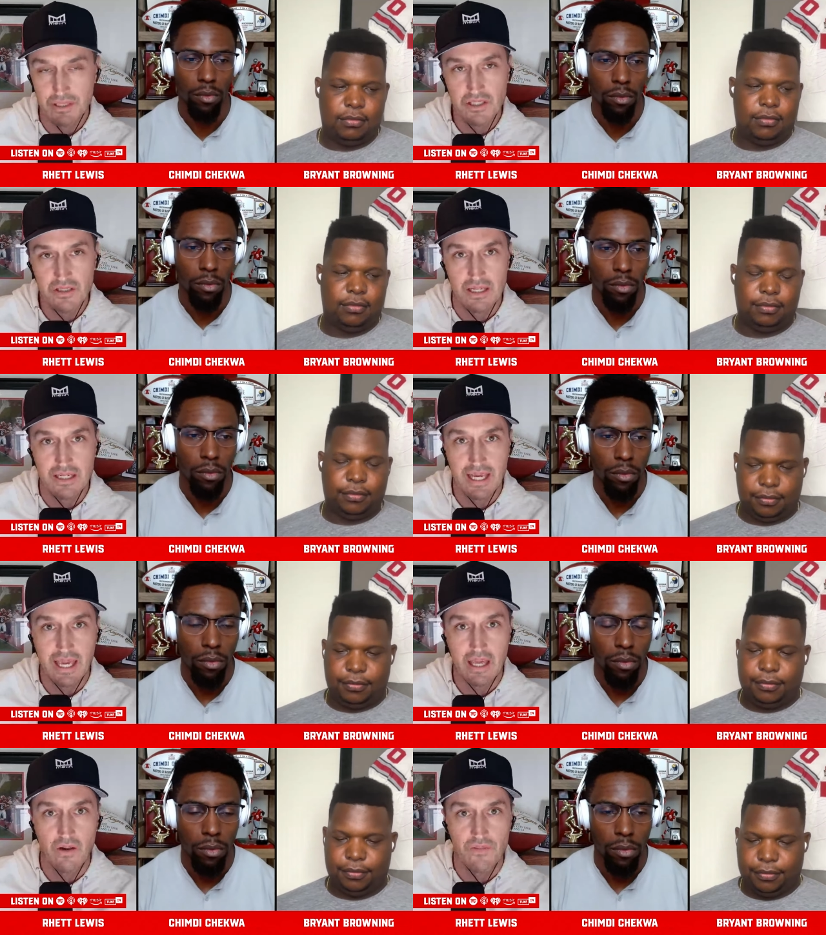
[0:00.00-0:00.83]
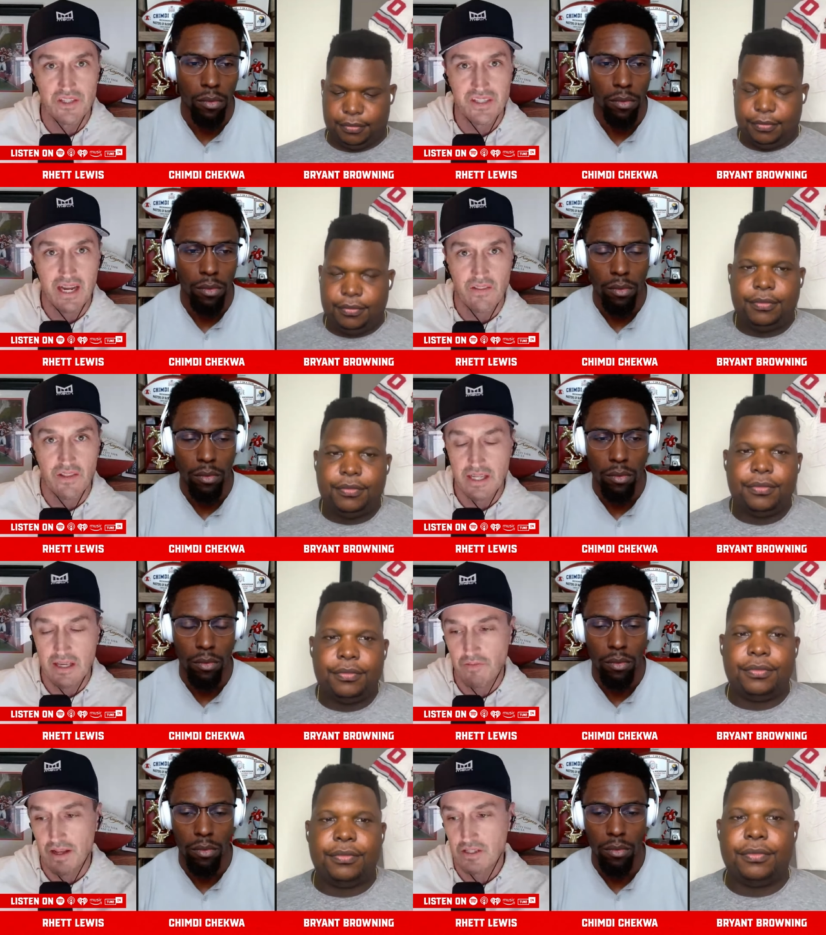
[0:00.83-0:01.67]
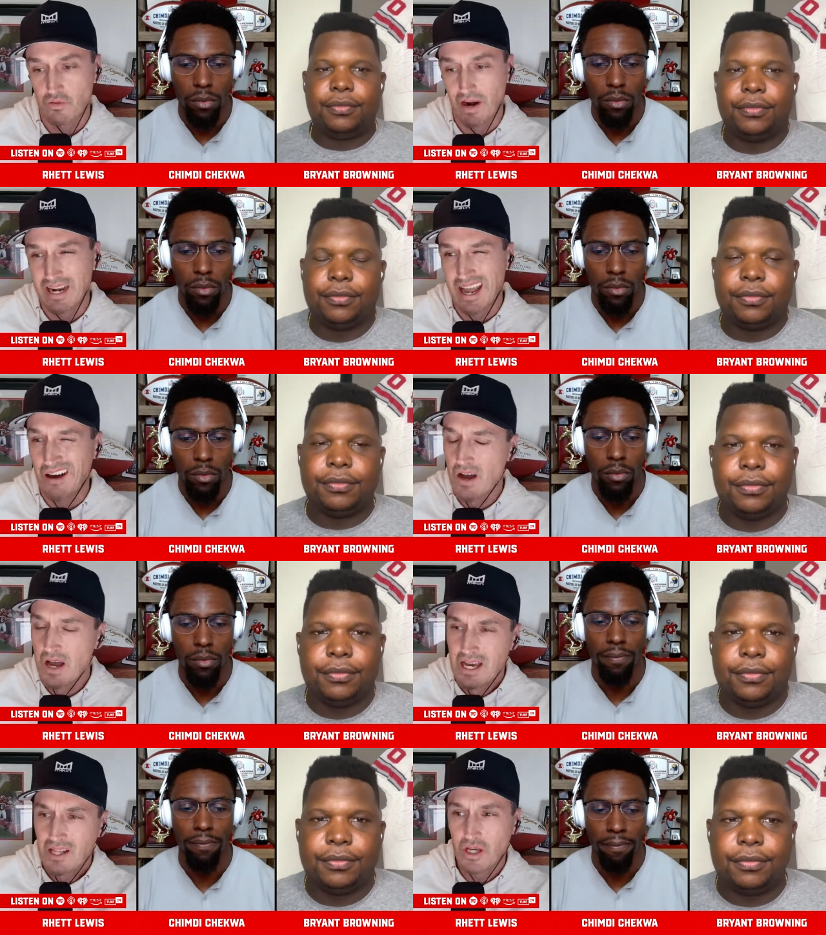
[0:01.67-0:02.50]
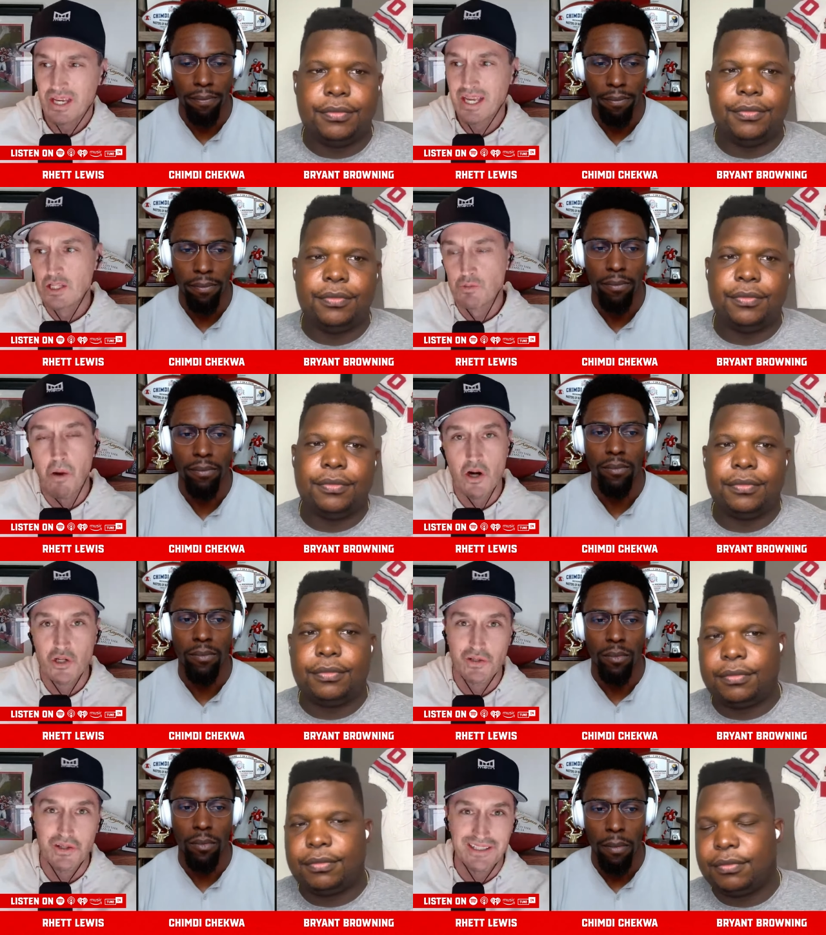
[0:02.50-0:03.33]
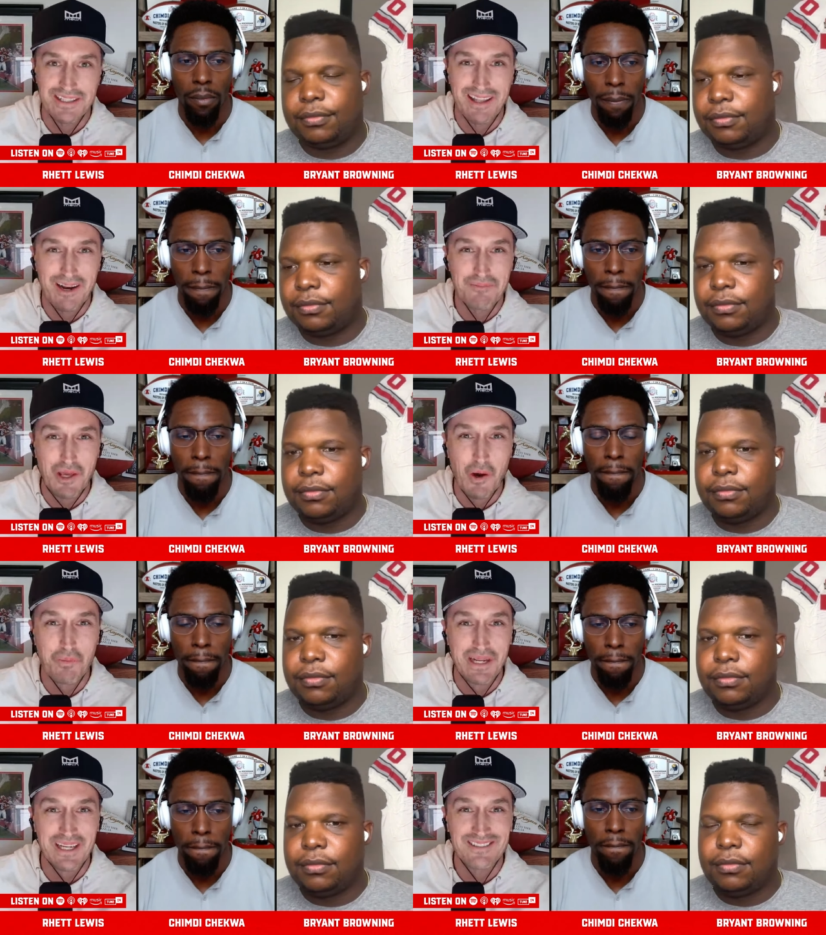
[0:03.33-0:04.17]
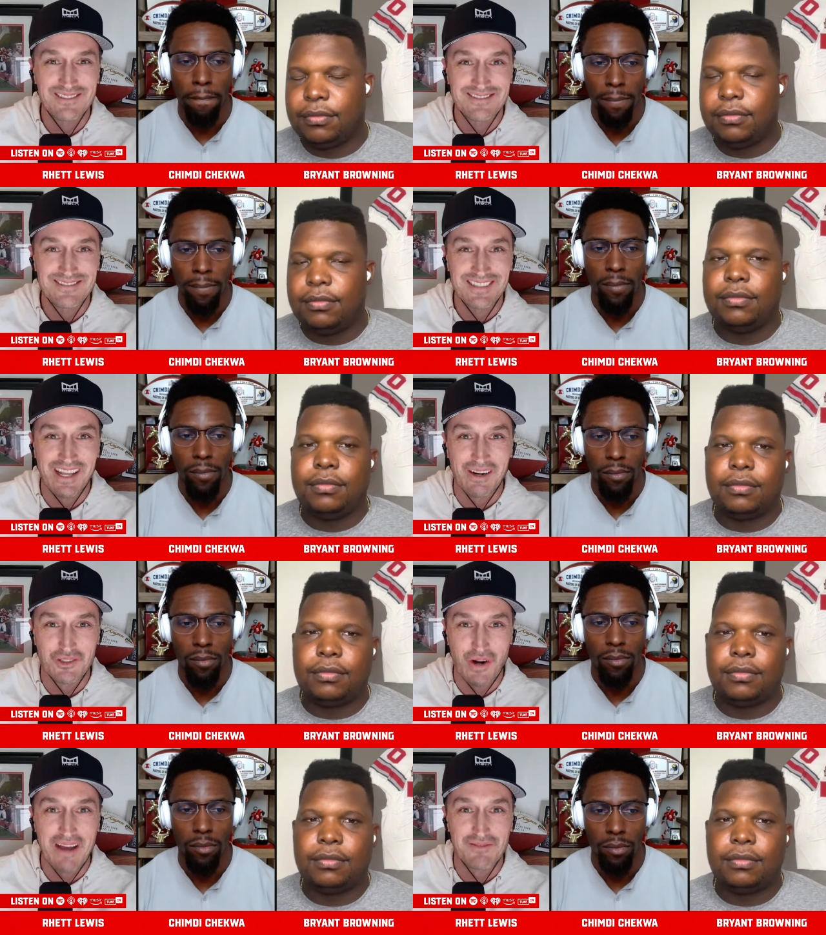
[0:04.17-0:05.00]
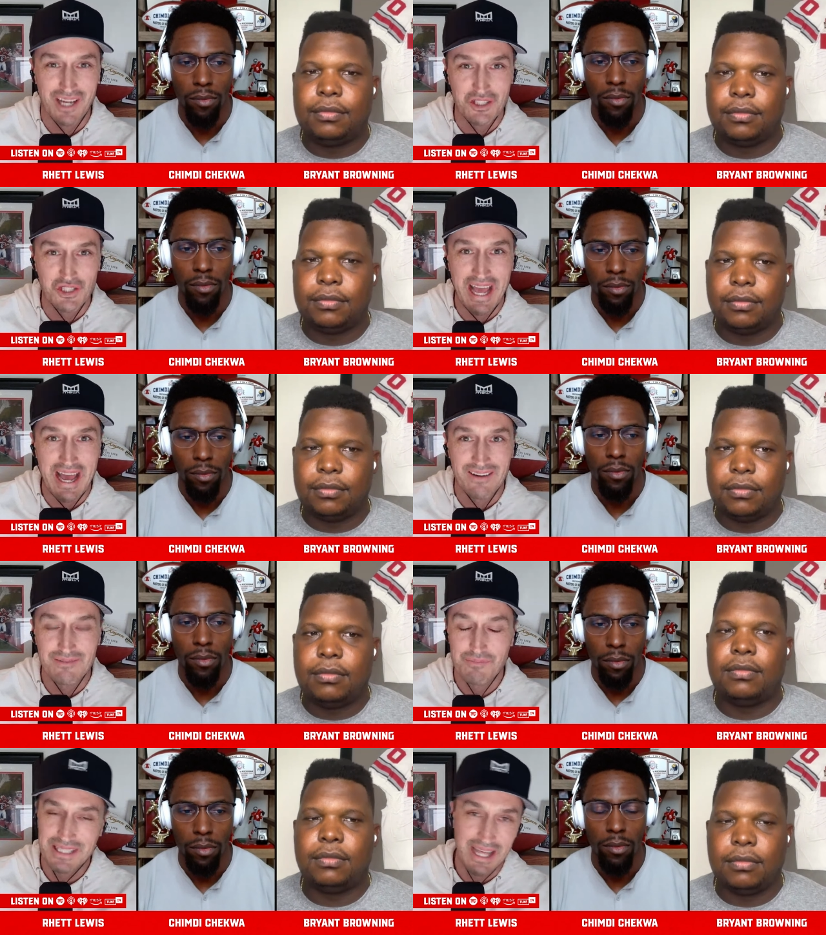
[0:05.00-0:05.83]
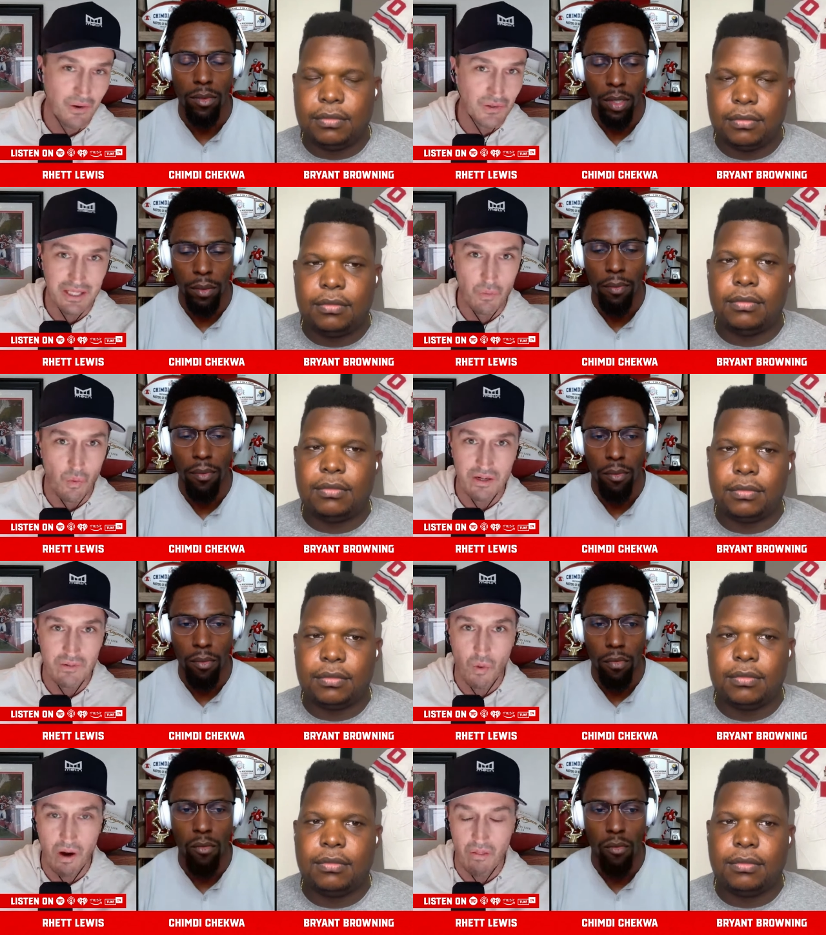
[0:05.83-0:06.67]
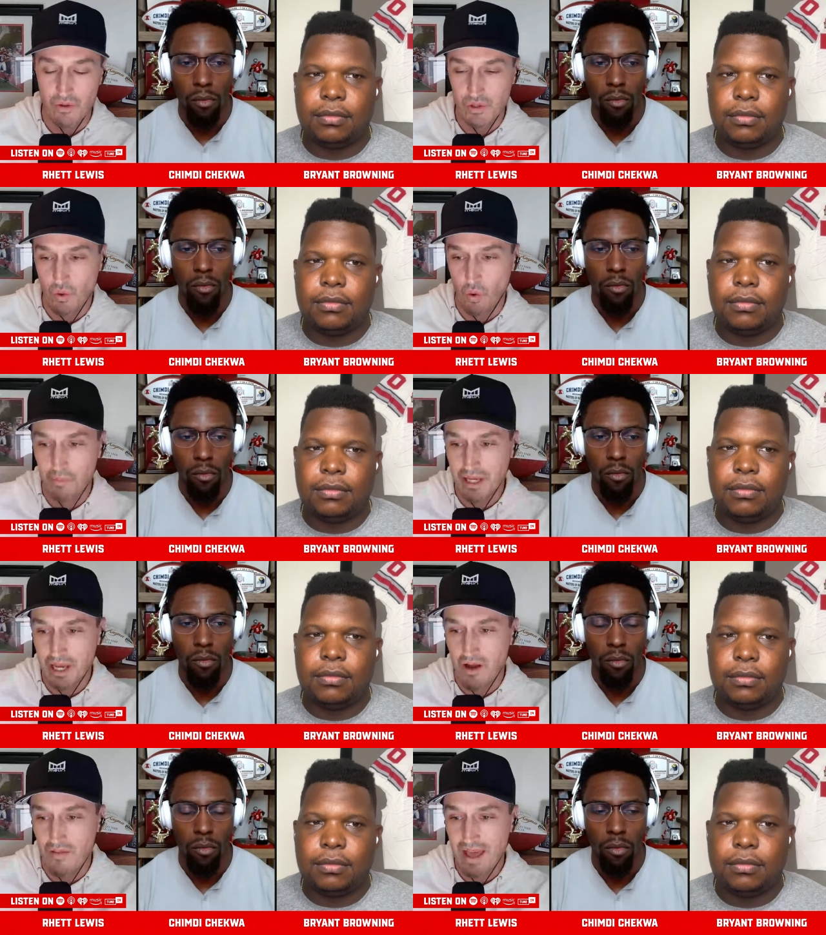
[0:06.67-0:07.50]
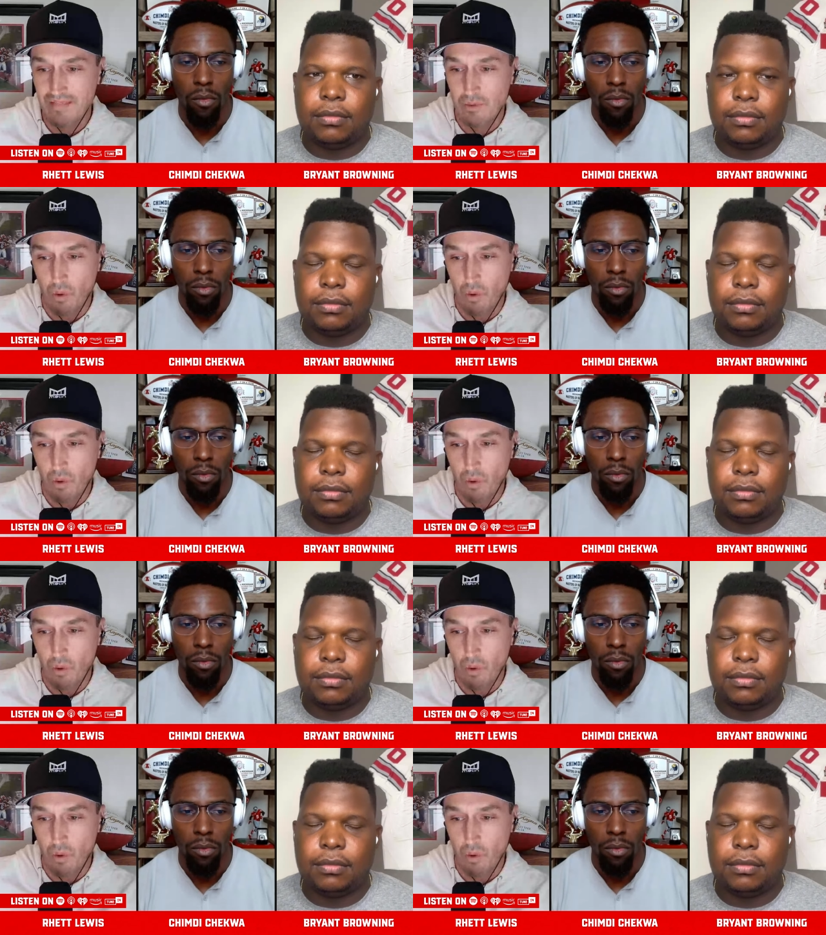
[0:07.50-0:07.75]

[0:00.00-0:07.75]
Speaker 1: But just to dig in on the state of the defense right now, look against Marshall, look they let up the opening you know, drive touchdown, but then only one one other score beyond that.